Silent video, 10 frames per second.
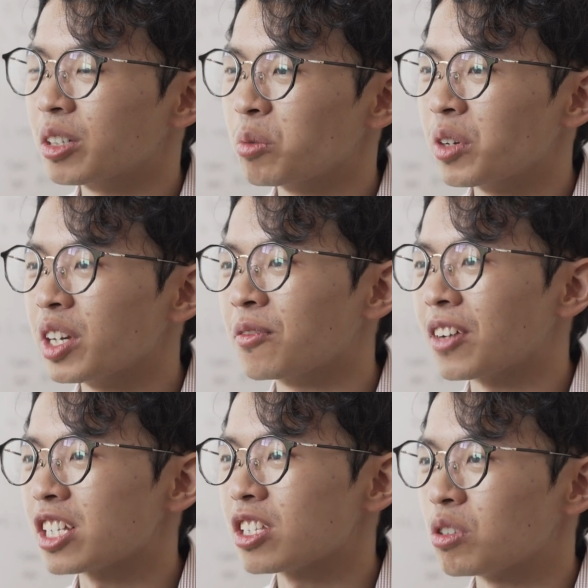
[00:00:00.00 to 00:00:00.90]
we'll
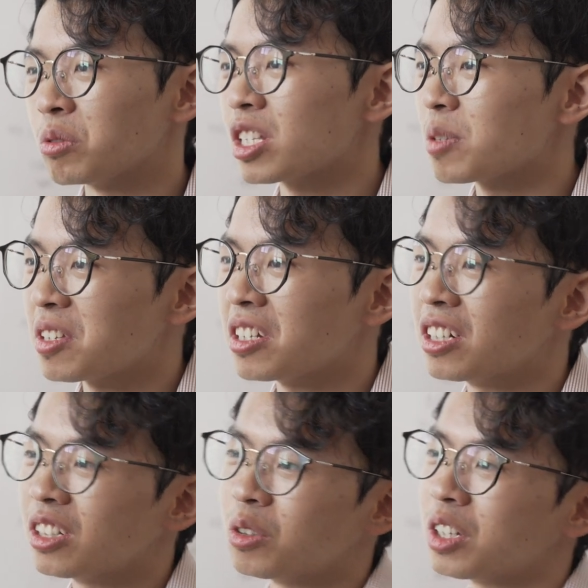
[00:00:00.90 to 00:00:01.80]
invite student
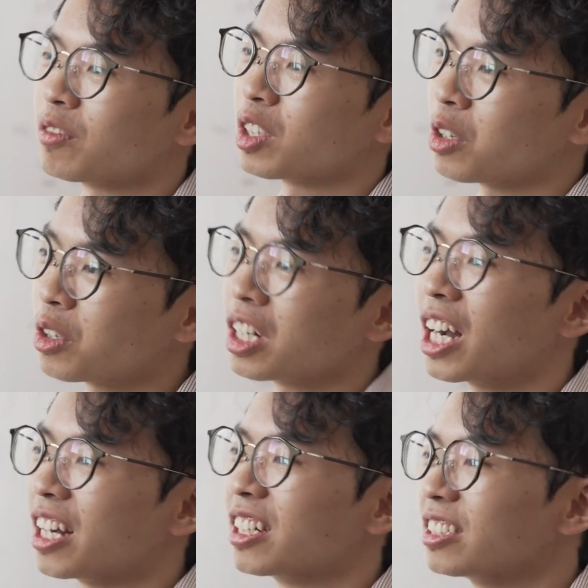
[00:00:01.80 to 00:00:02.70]
speaker to give a talk
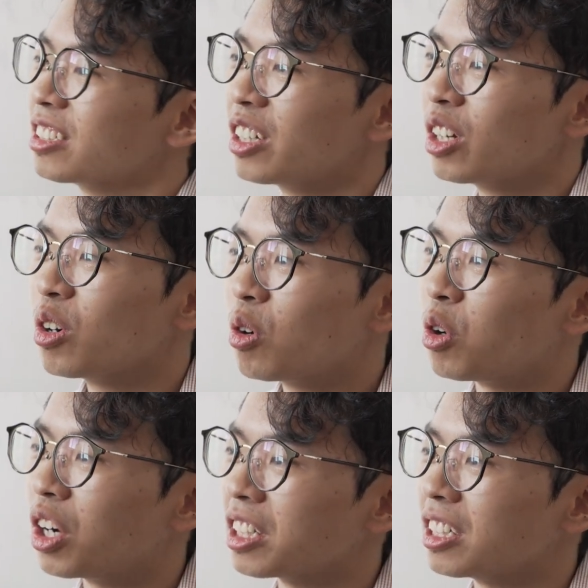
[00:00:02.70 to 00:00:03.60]
on
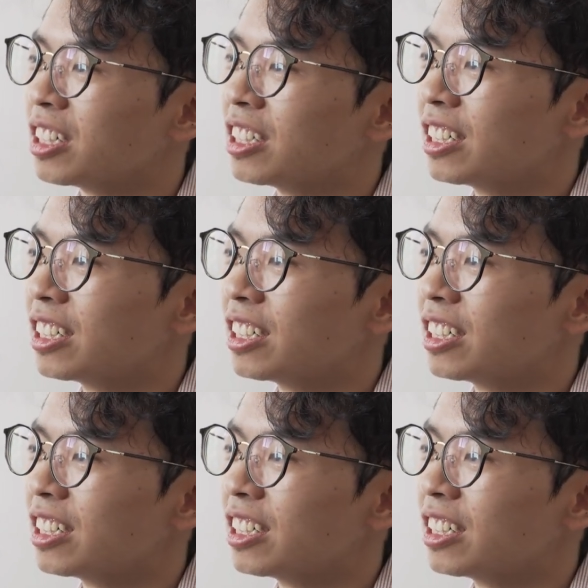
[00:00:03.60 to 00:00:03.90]
what